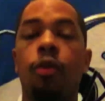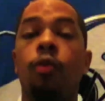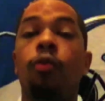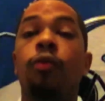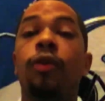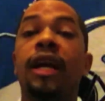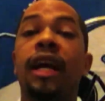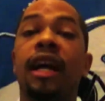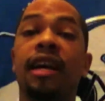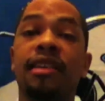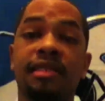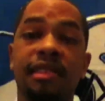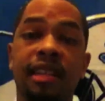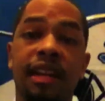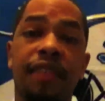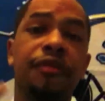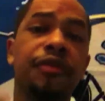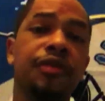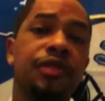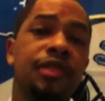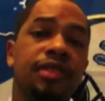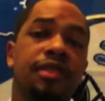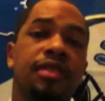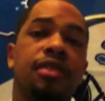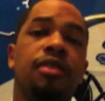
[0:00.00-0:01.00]
We got San
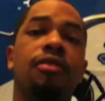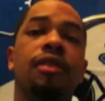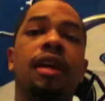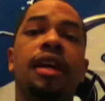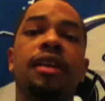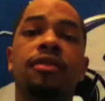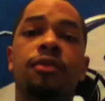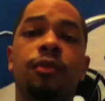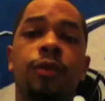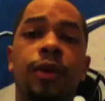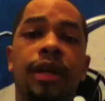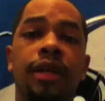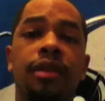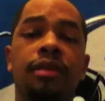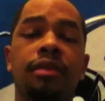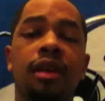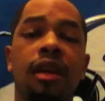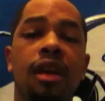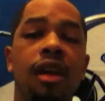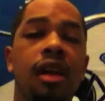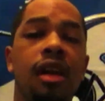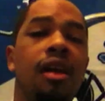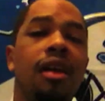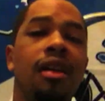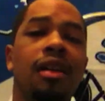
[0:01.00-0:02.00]
Francisco next week.
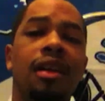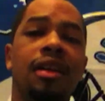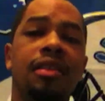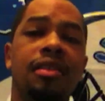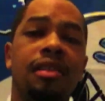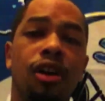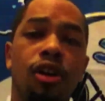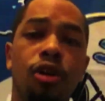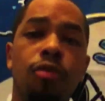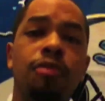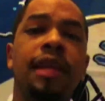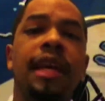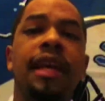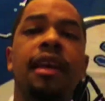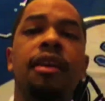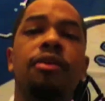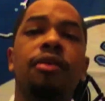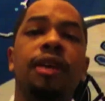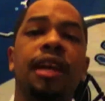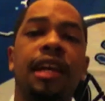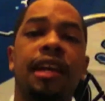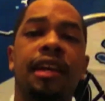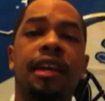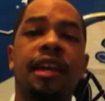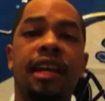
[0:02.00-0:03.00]
Let's hope they
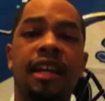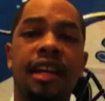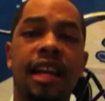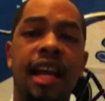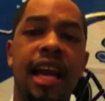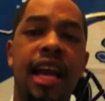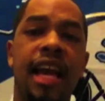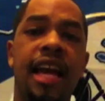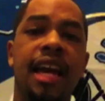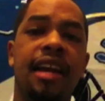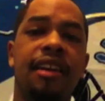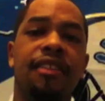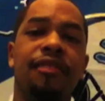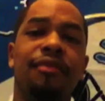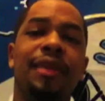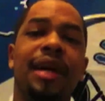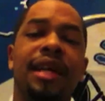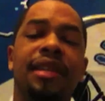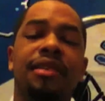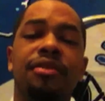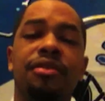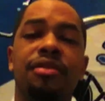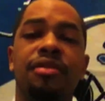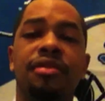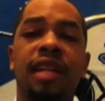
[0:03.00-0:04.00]
don't get in the head of
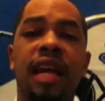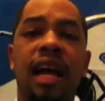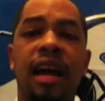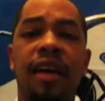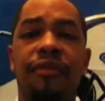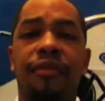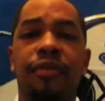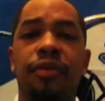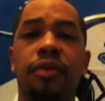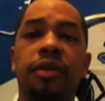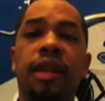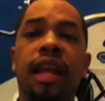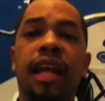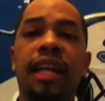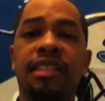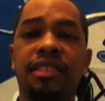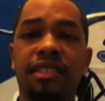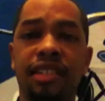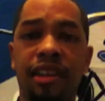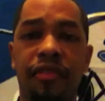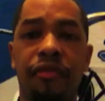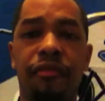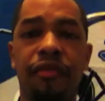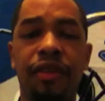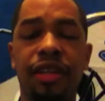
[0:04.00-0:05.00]
Matthew Stafford like
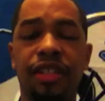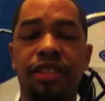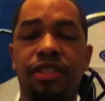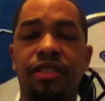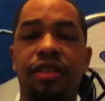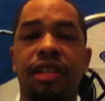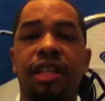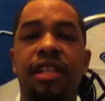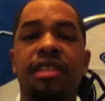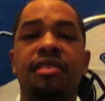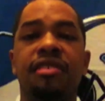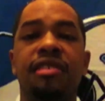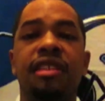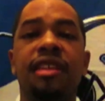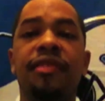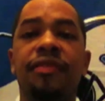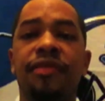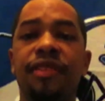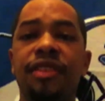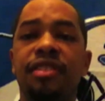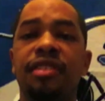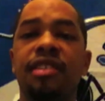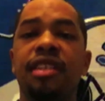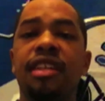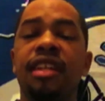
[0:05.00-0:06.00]
Jeff Fisher and his
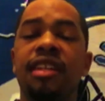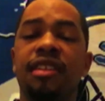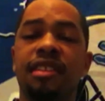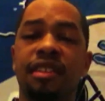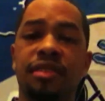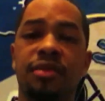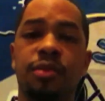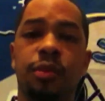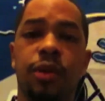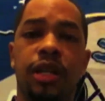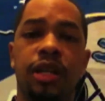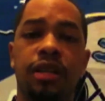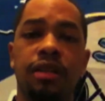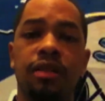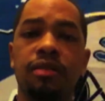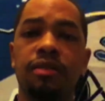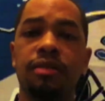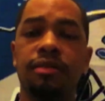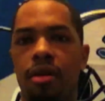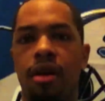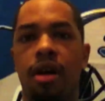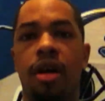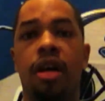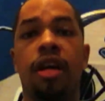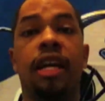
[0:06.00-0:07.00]
defense did this week.
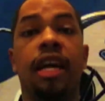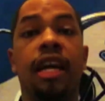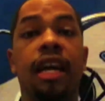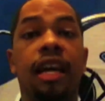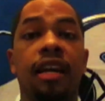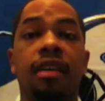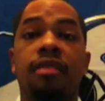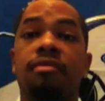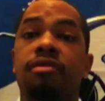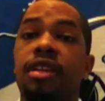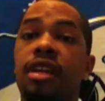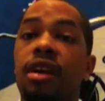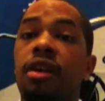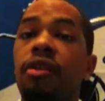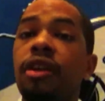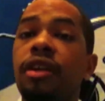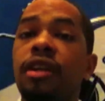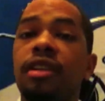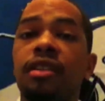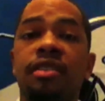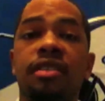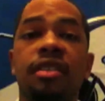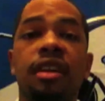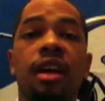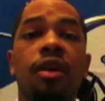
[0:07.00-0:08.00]
Again, the
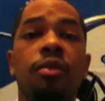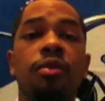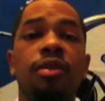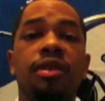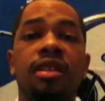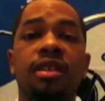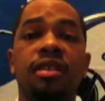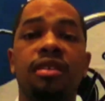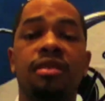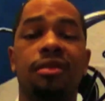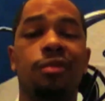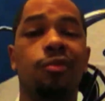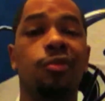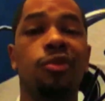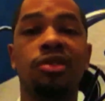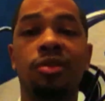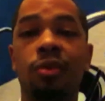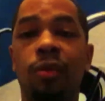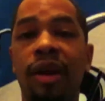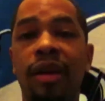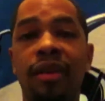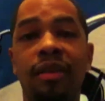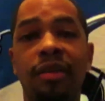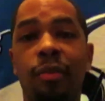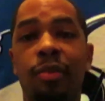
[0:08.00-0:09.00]
only concern with this was
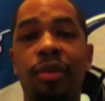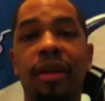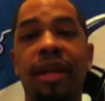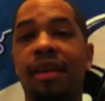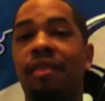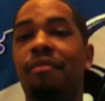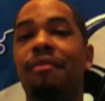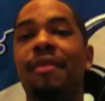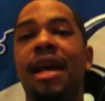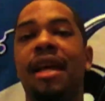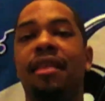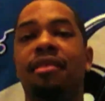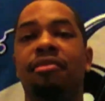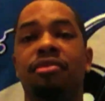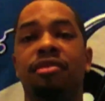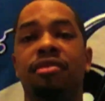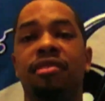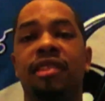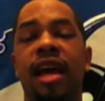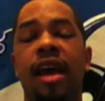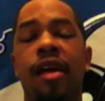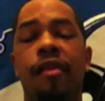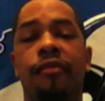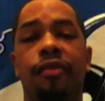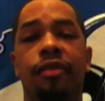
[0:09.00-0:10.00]
the way the play of Matthew
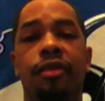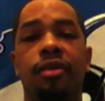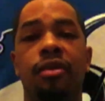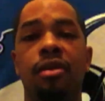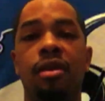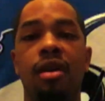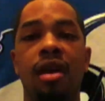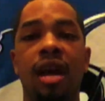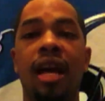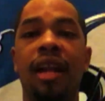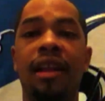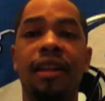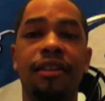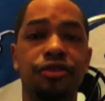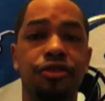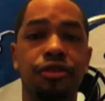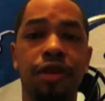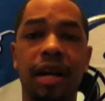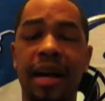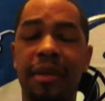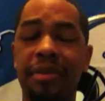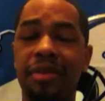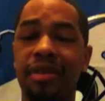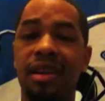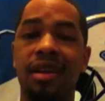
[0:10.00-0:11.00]
Stafford and the
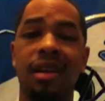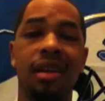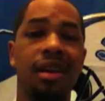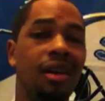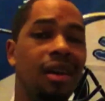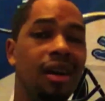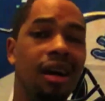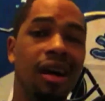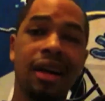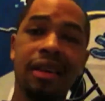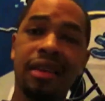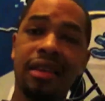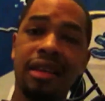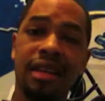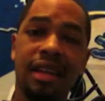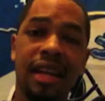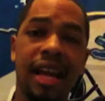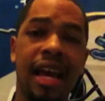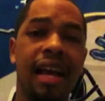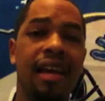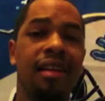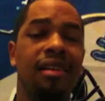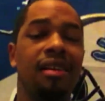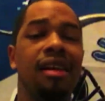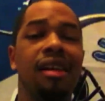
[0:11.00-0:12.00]
drops. Other than
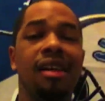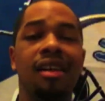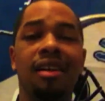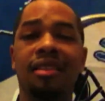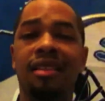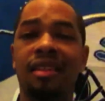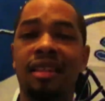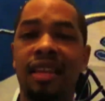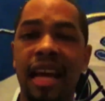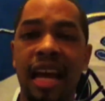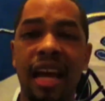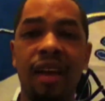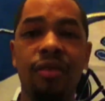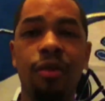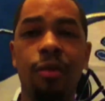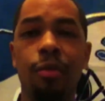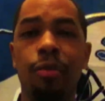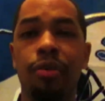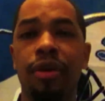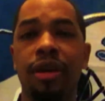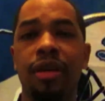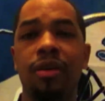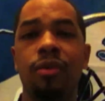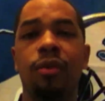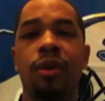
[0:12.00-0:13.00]
that, the game
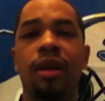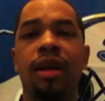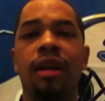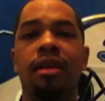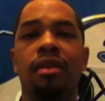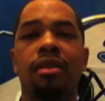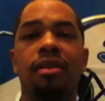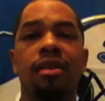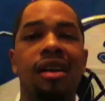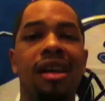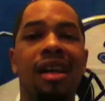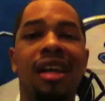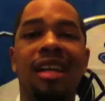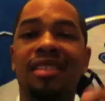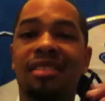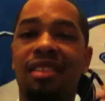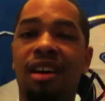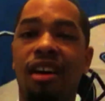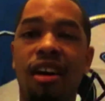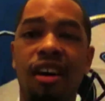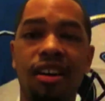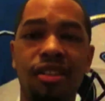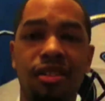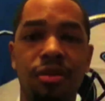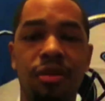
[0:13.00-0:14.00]
went pretty well. It's
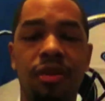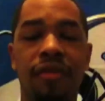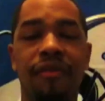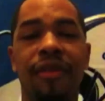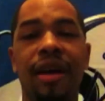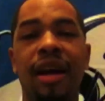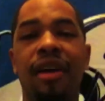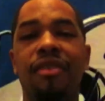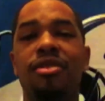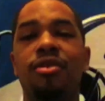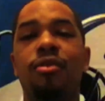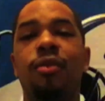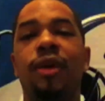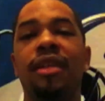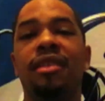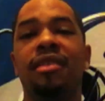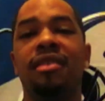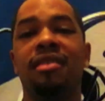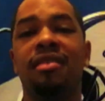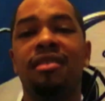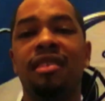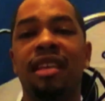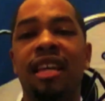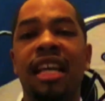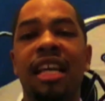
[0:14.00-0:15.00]
hard to evaluate
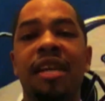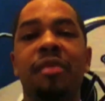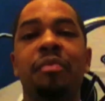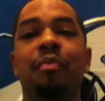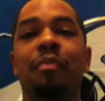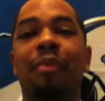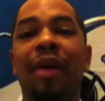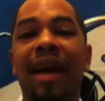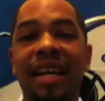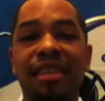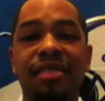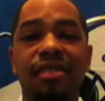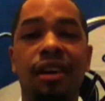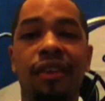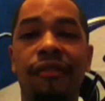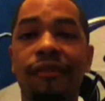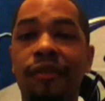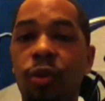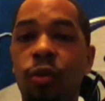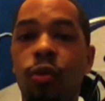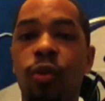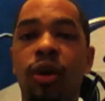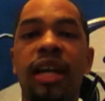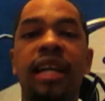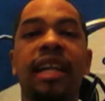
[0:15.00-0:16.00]
this team based
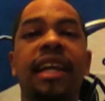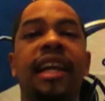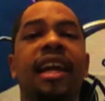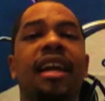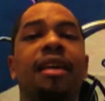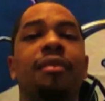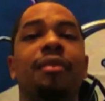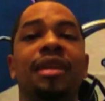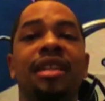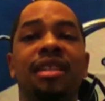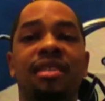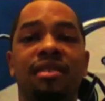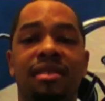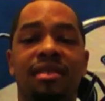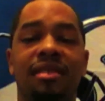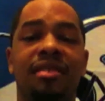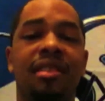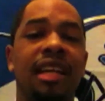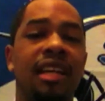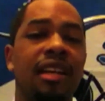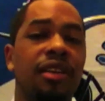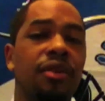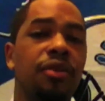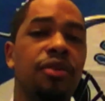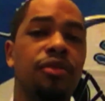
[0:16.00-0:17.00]
off of one game against the
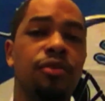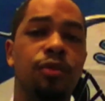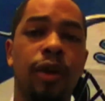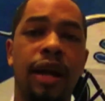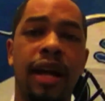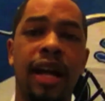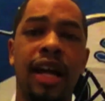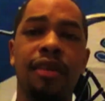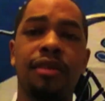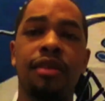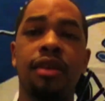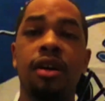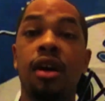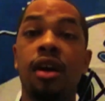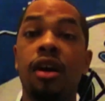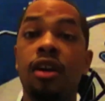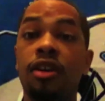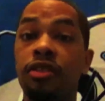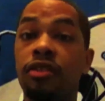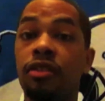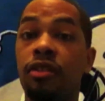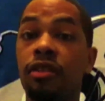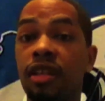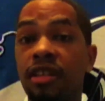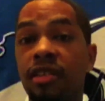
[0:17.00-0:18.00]
St. Louis Rams.
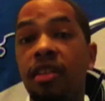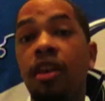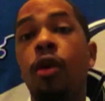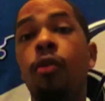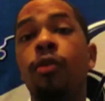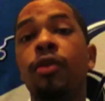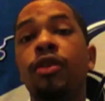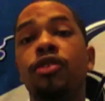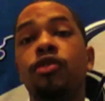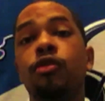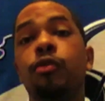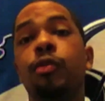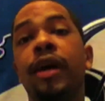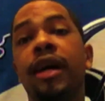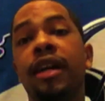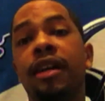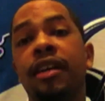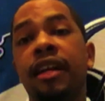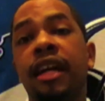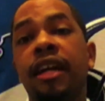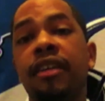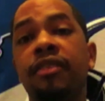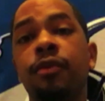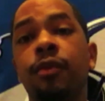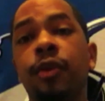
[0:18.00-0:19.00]
So let's hope we do
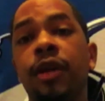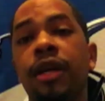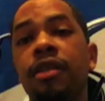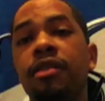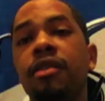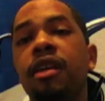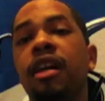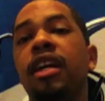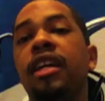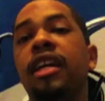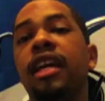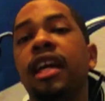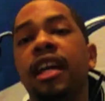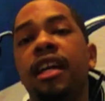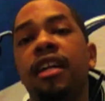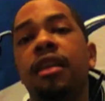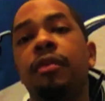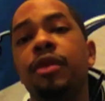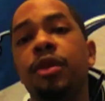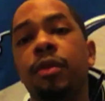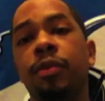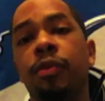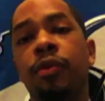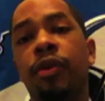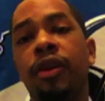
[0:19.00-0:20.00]
better next week. Again,
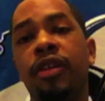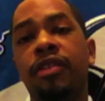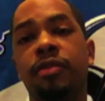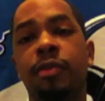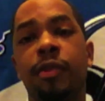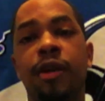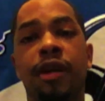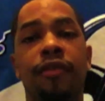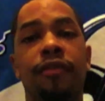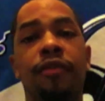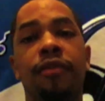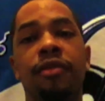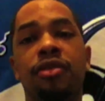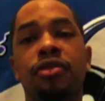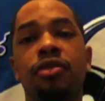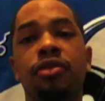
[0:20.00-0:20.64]
I'm your boy Smitty from